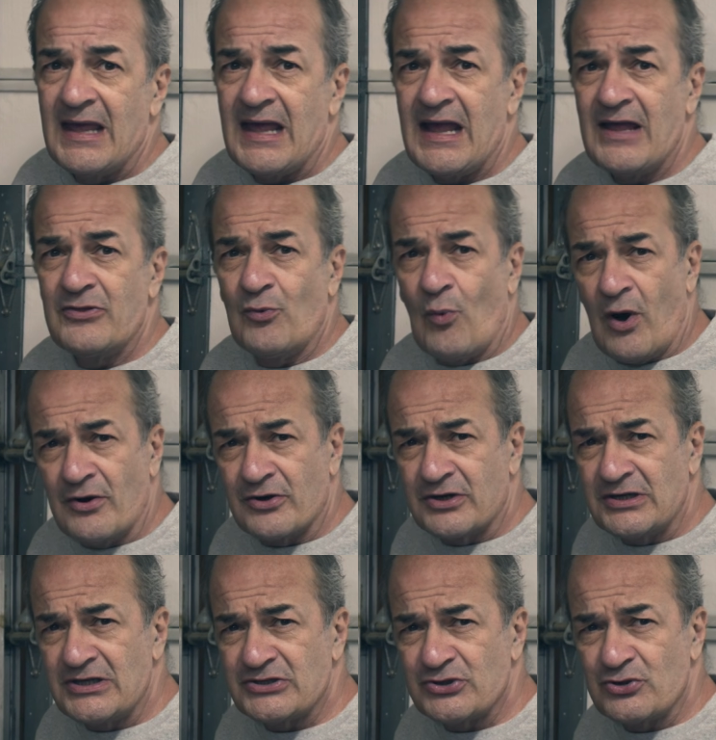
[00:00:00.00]
And the water
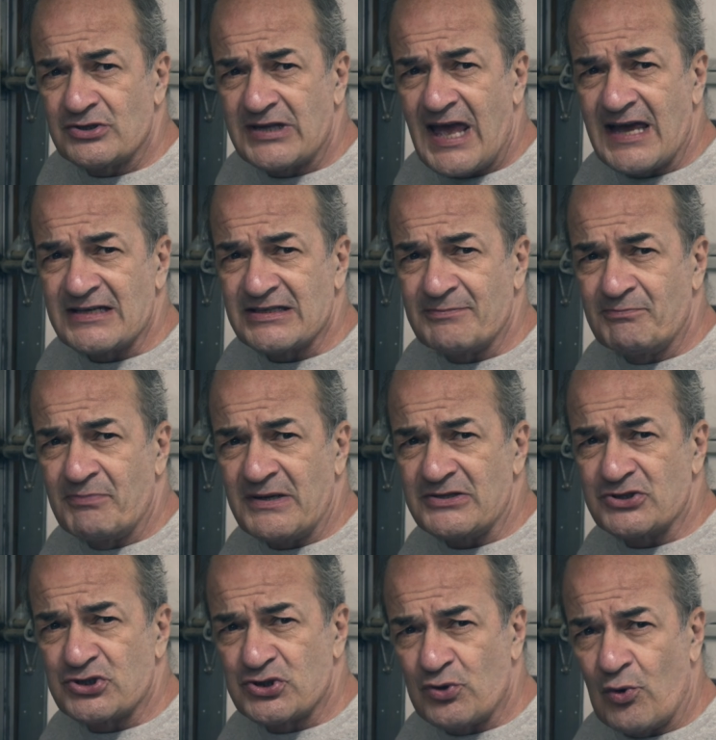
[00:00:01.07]
conditioner tank is a bit
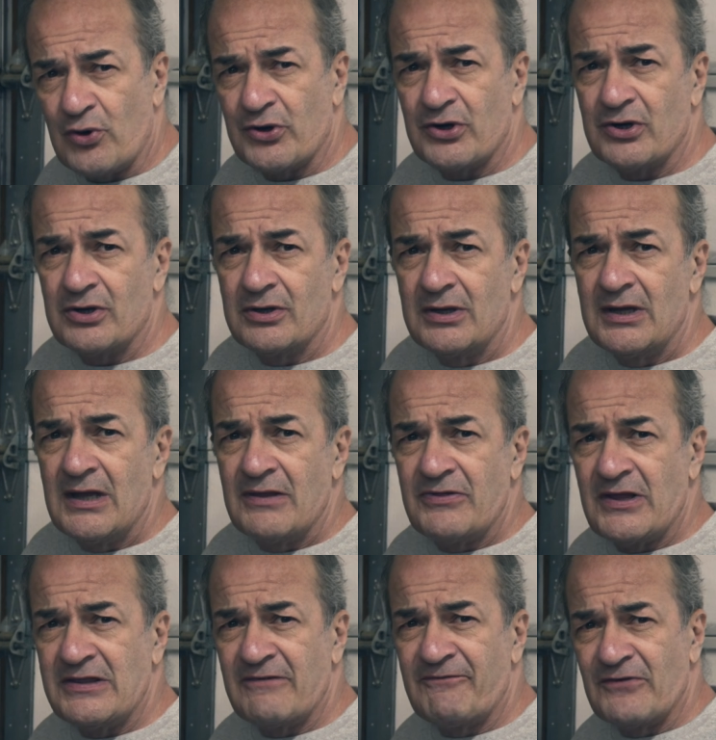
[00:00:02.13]
shorter
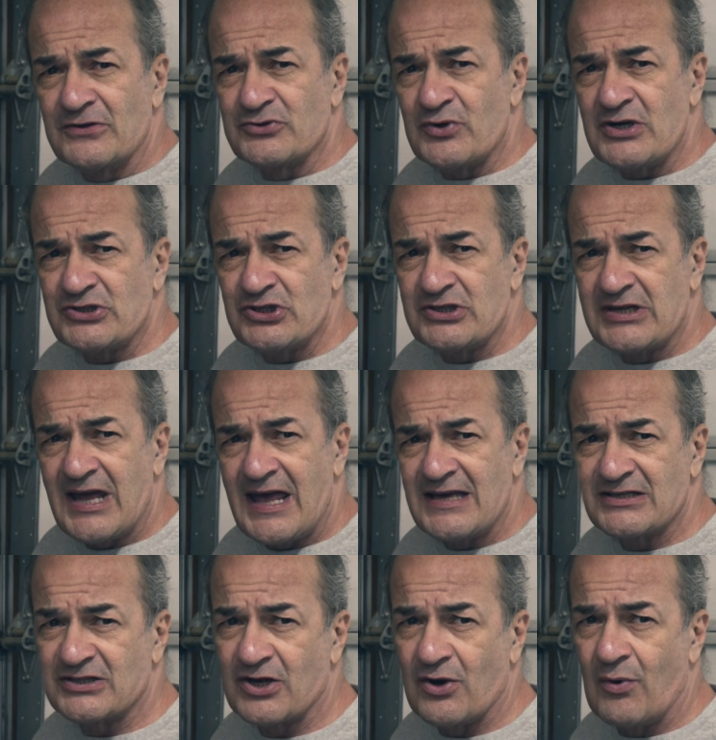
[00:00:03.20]
than the filtration
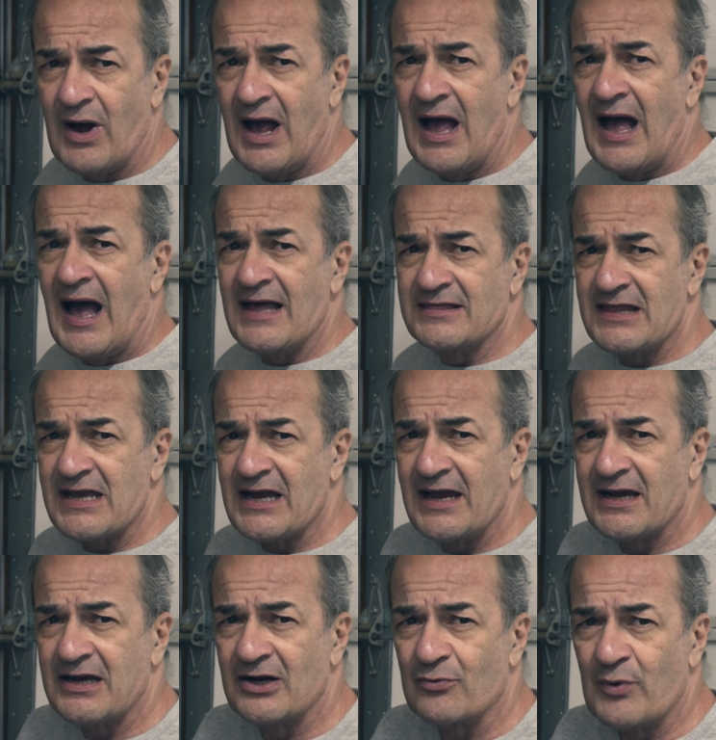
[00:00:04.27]
tank, so I think I
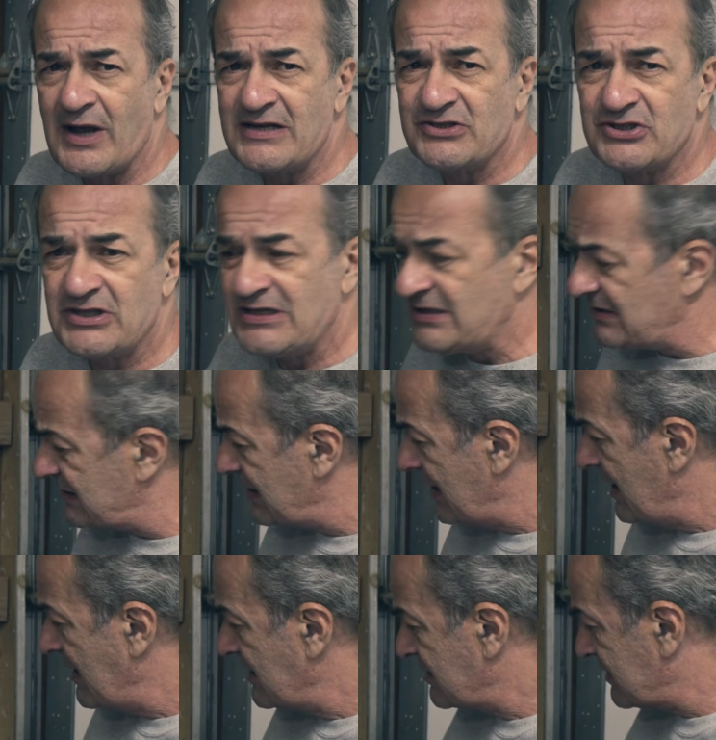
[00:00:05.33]
can arrange these
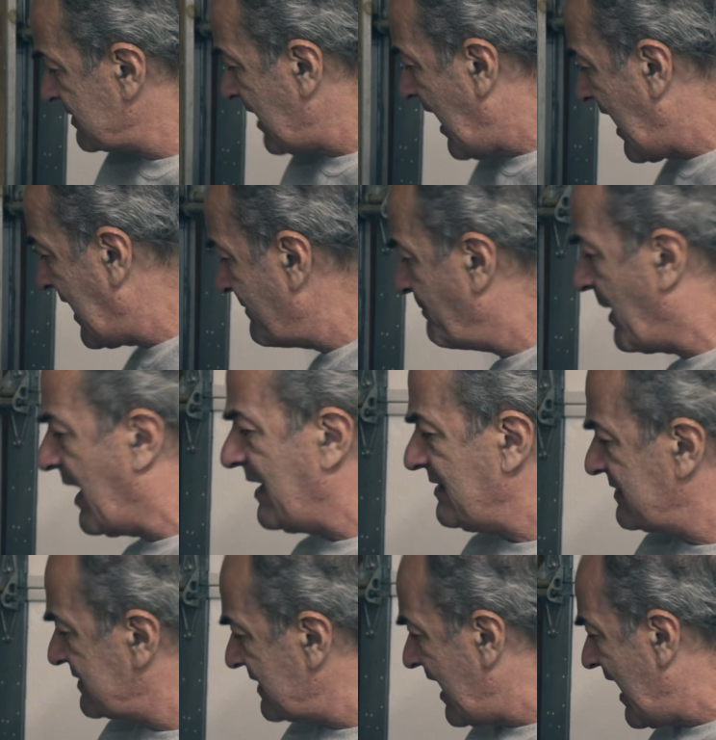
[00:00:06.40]
side by
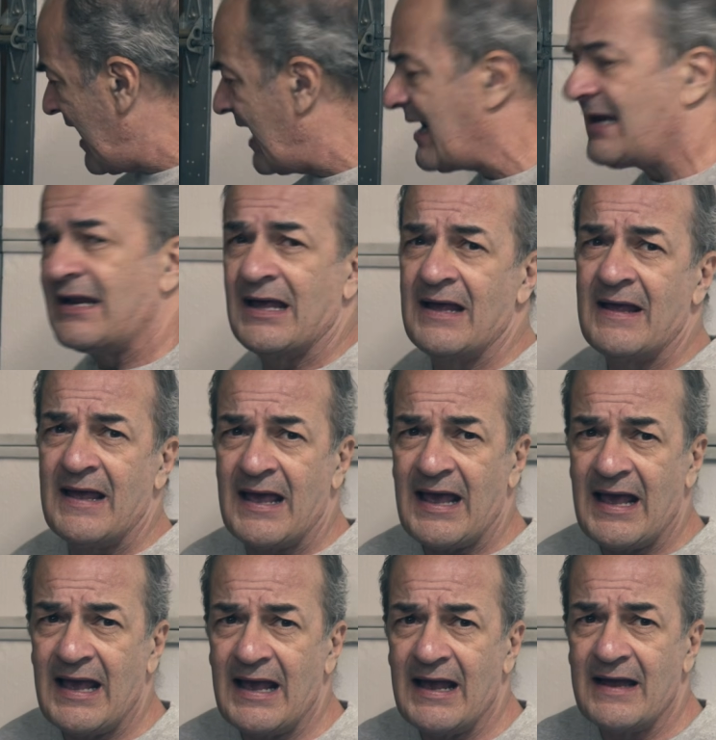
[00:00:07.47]
side
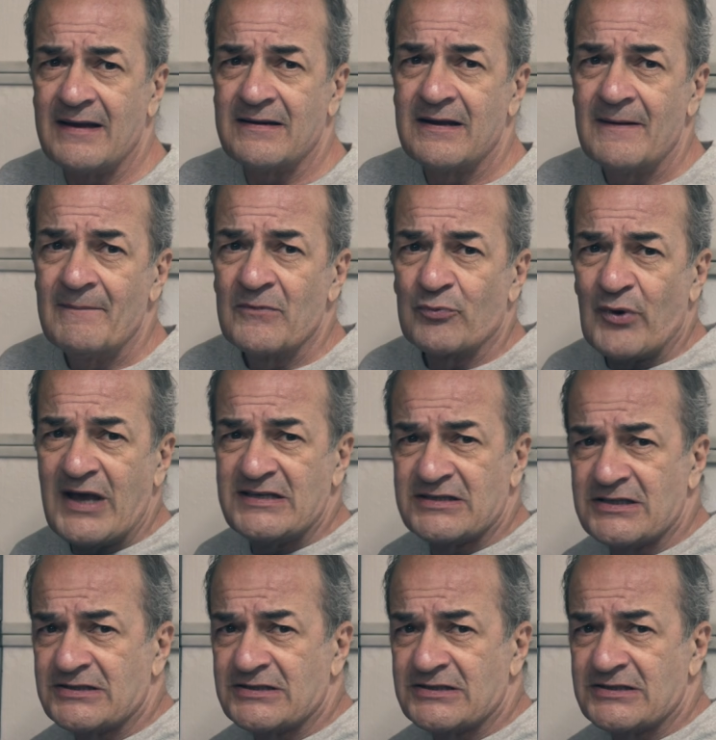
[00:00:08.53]
and raise the